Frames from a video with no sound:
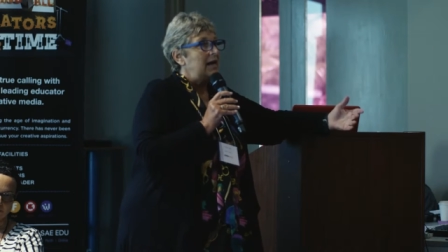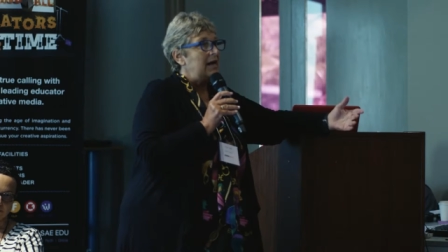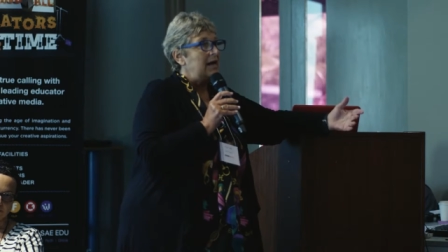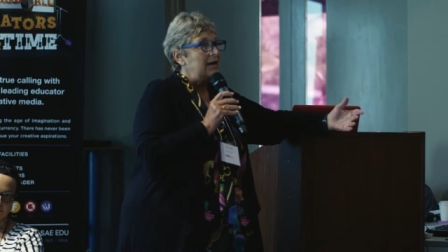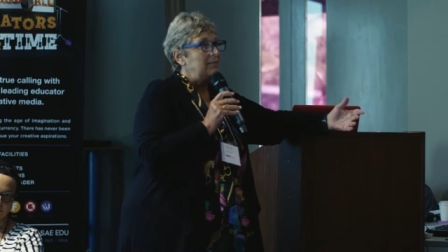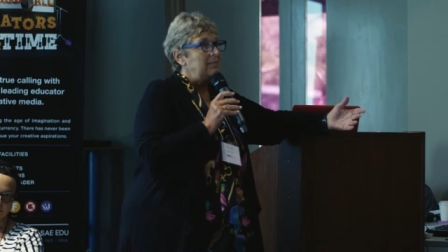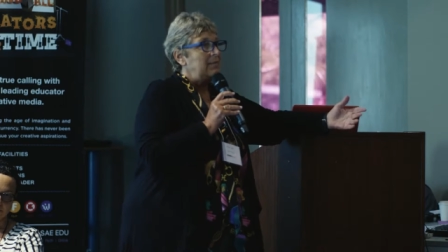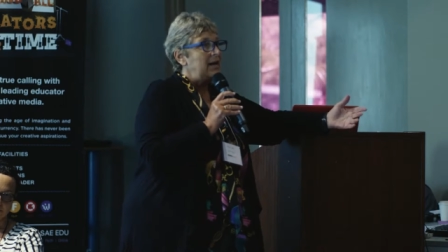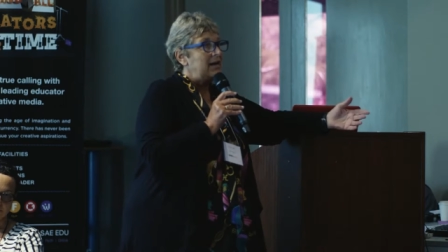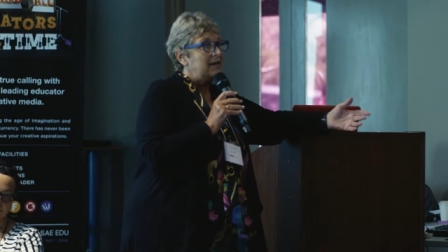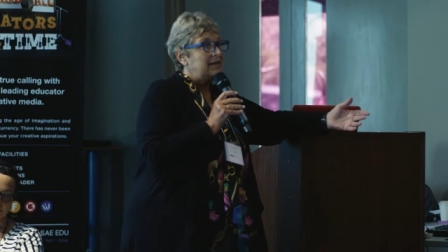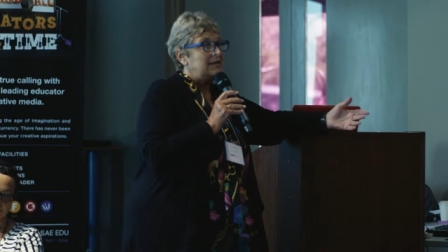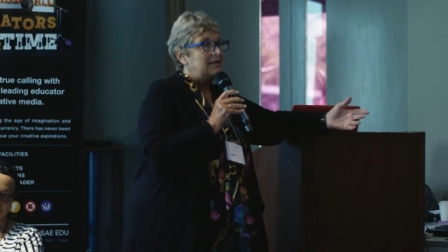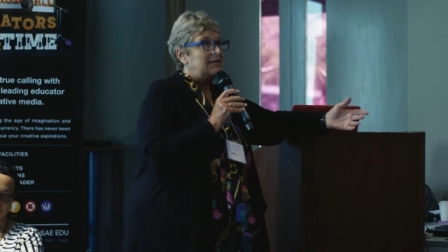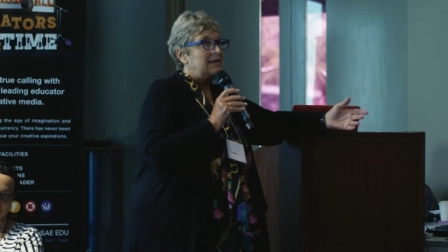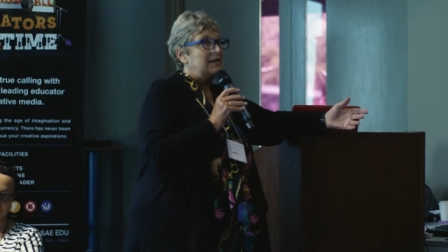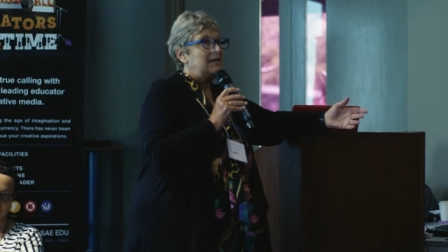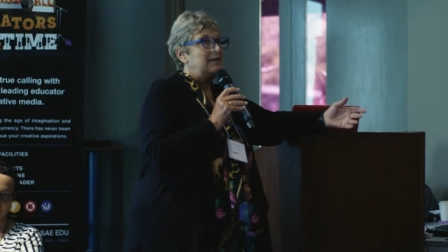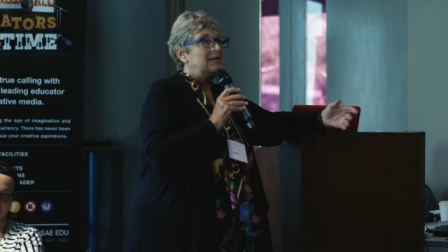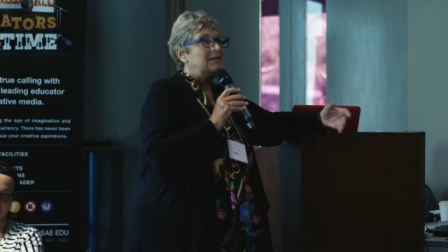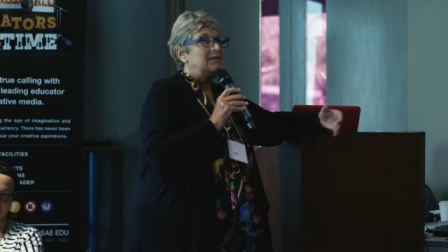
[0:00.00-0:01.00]
uh, markets
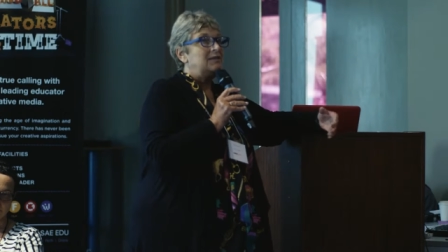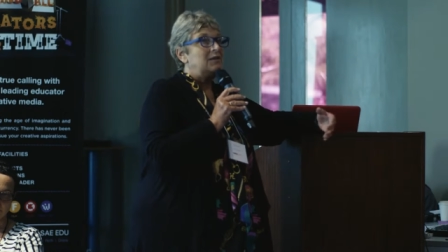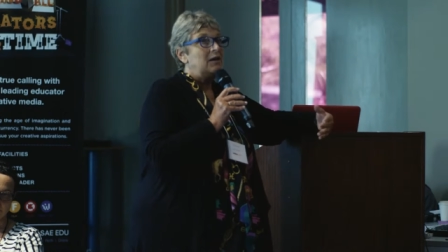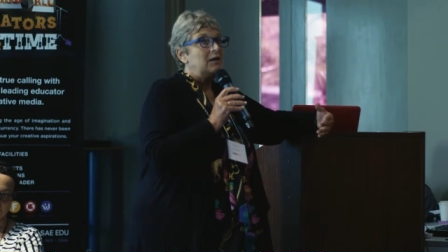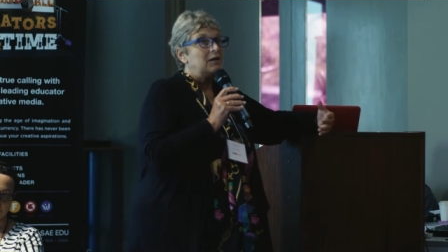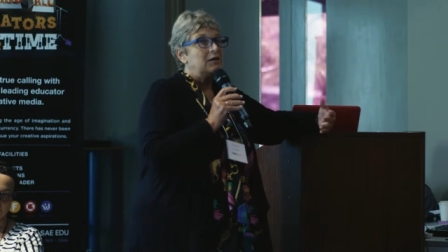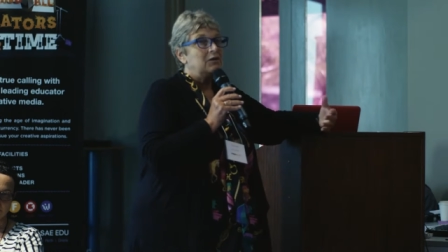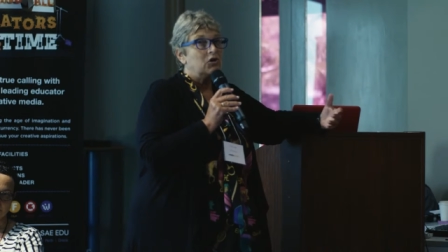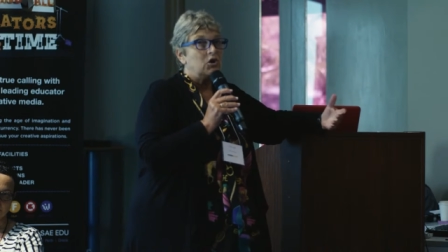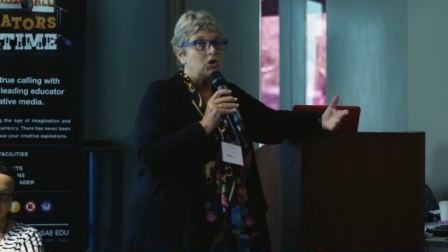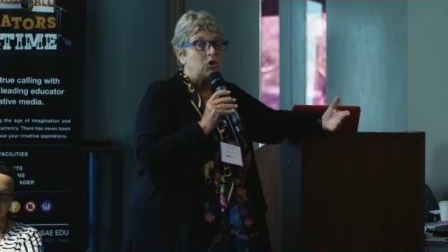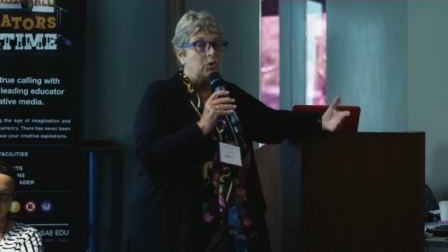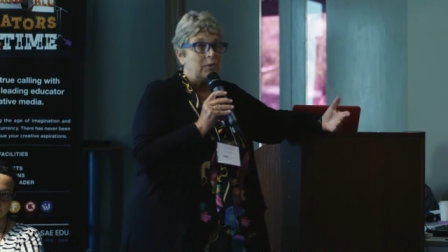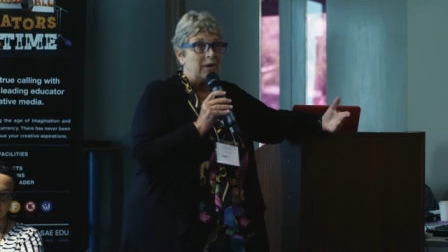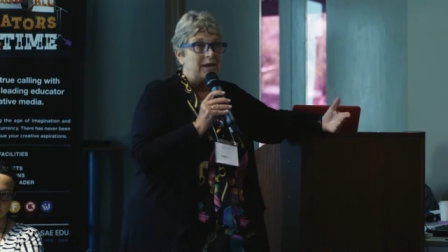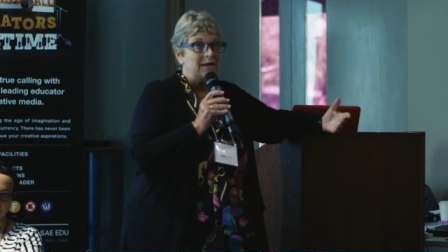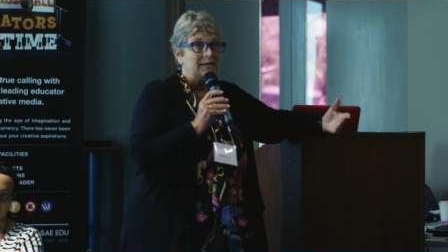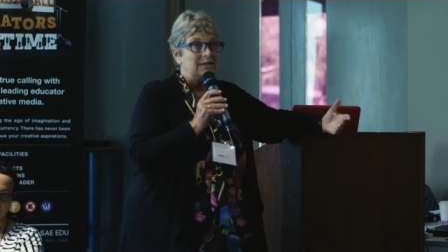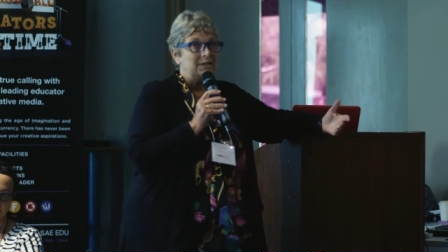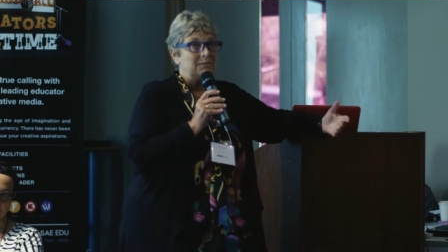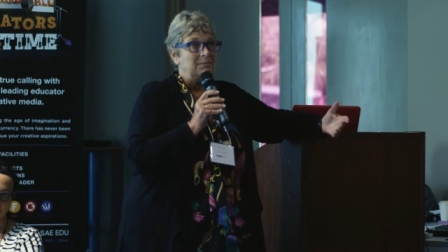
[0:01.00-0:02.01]
here. There's
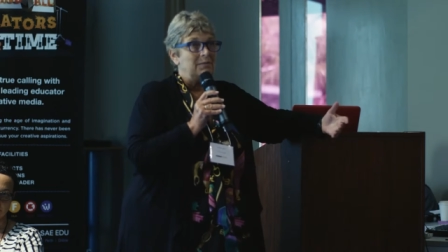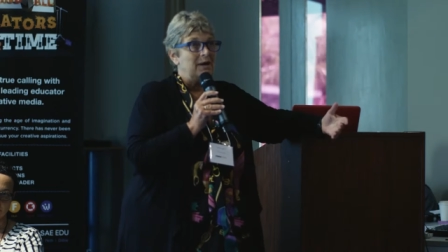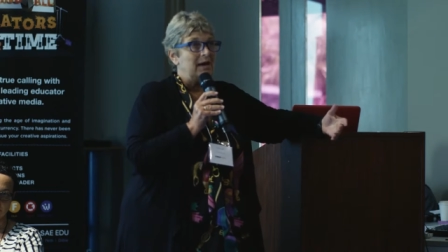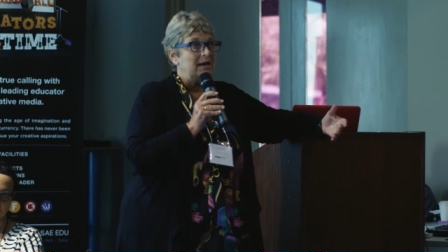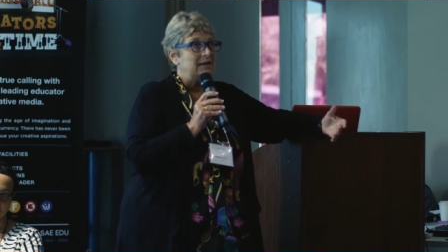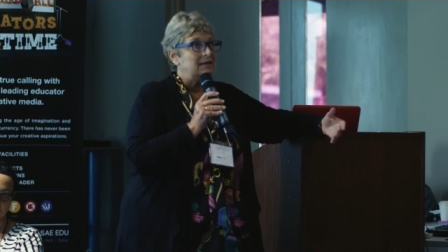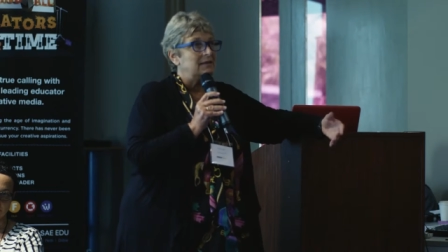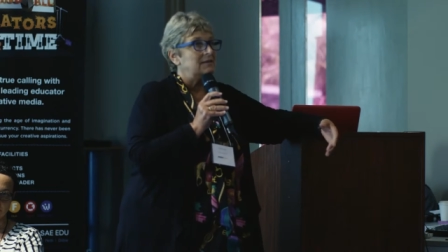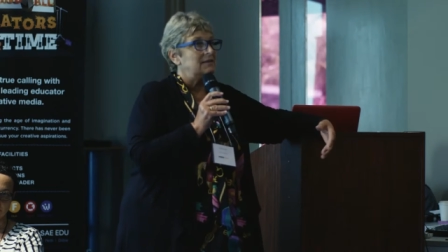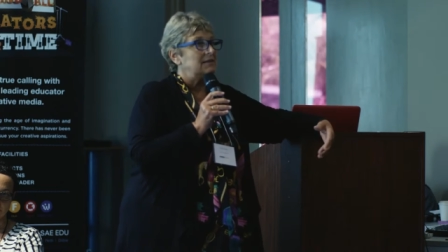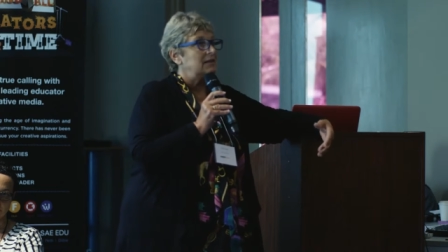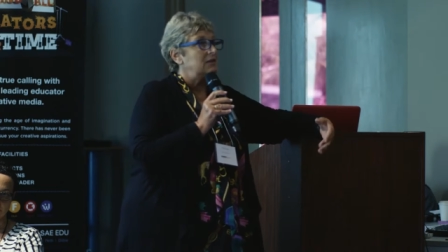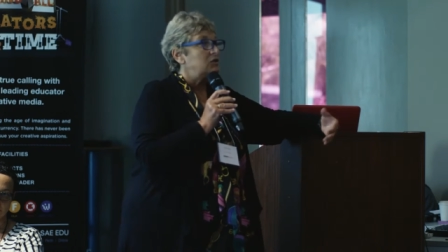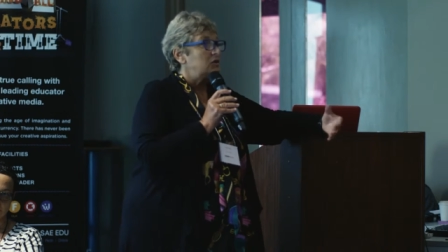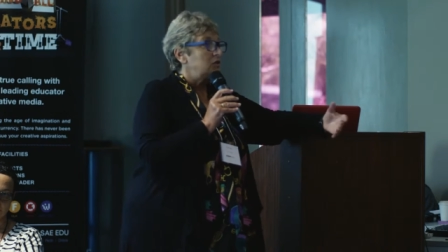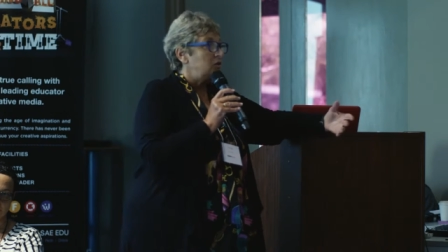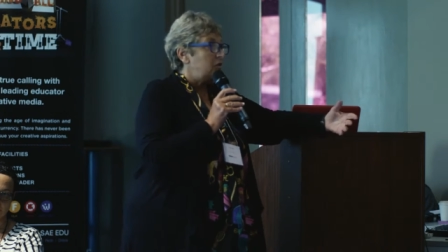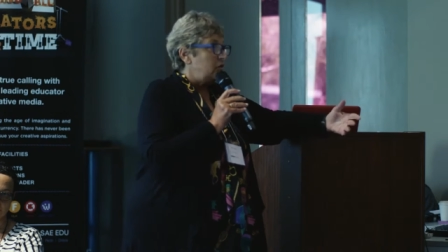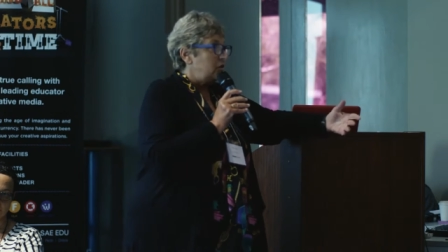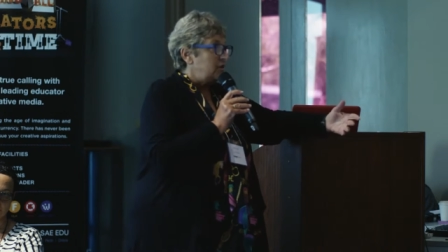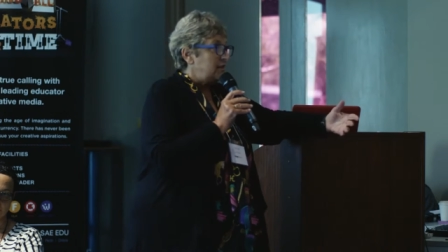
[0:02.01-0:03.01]
curated markets
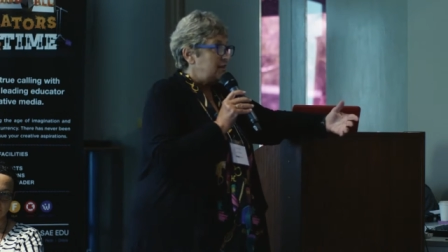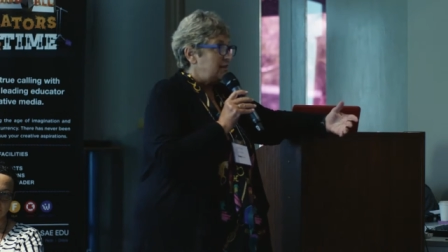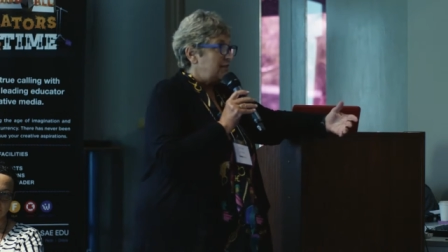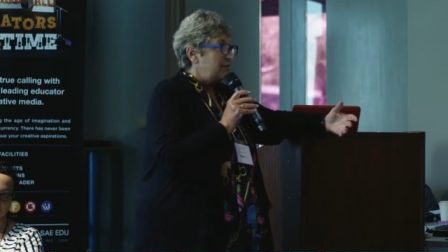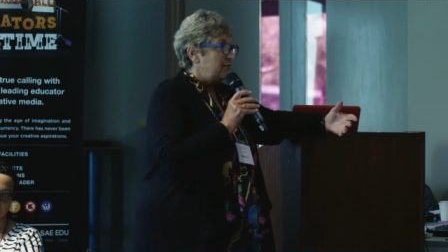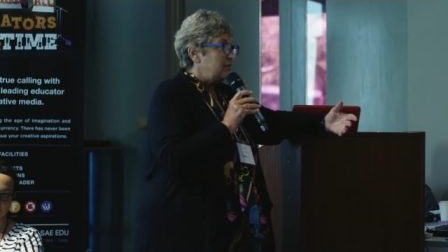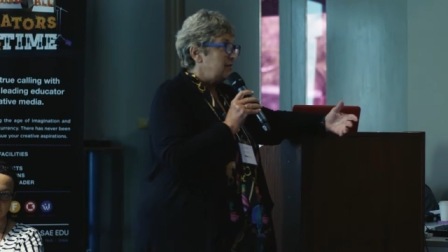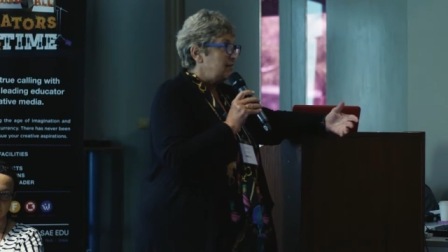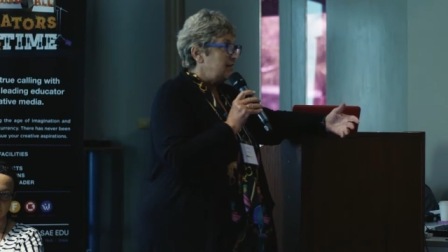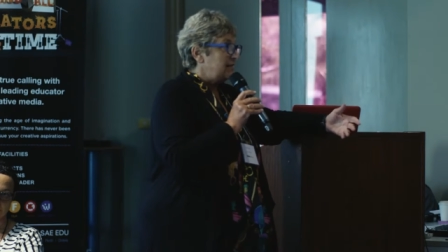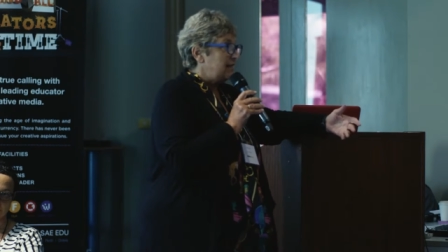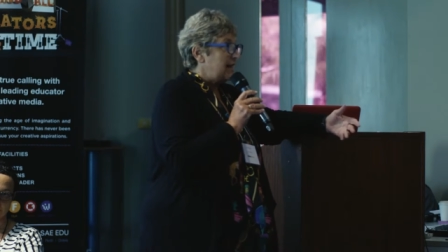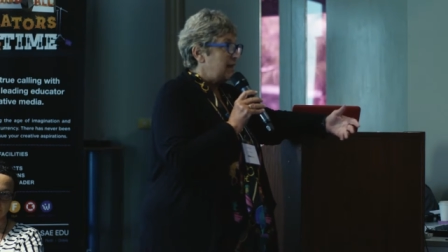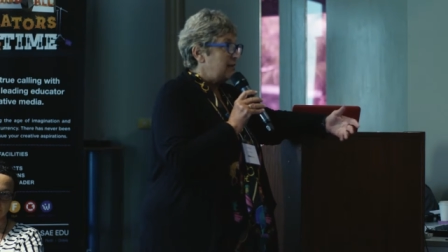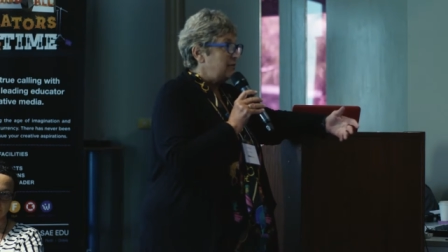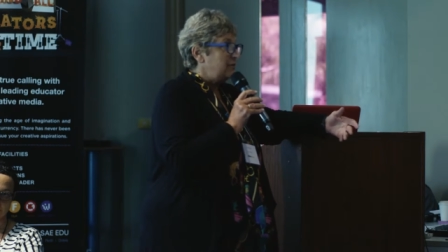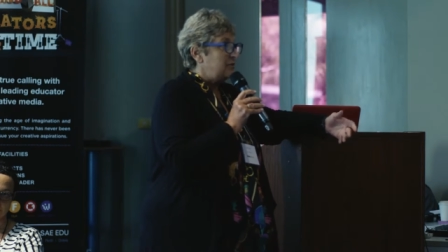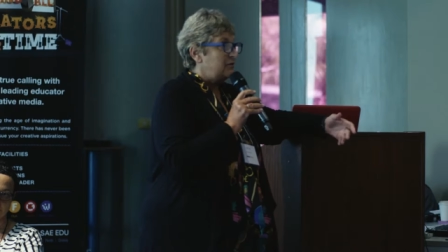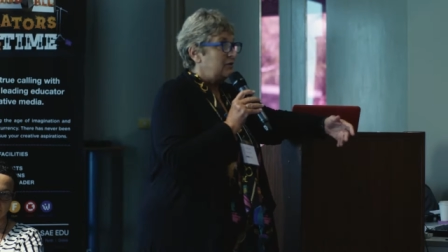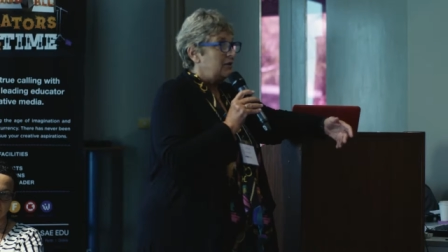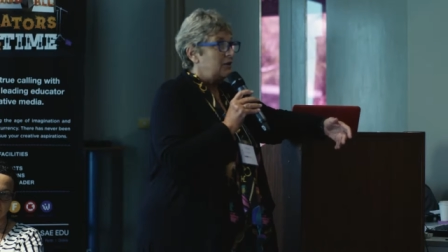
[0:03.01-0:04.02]
such as 37
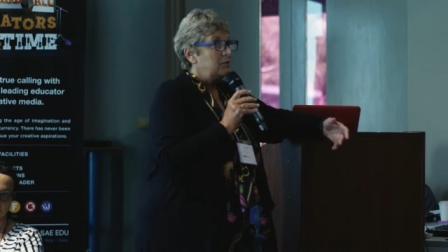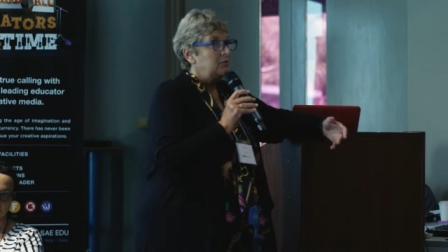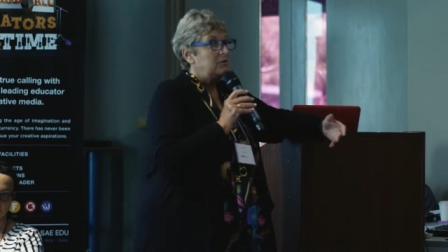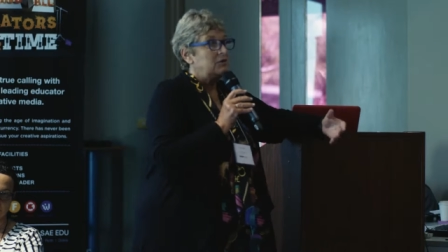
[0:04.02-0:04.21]
South,